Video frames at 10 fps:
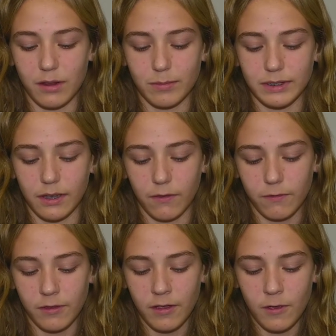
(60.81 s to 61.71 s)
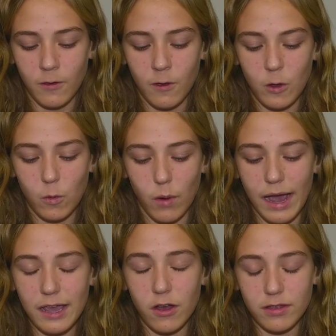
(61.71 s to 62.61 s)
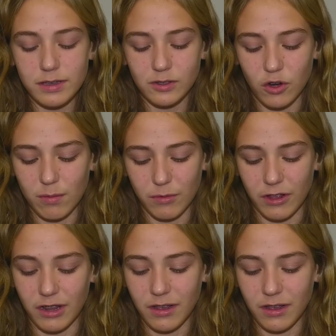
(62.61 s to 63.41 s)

himself. Why all this grumbling?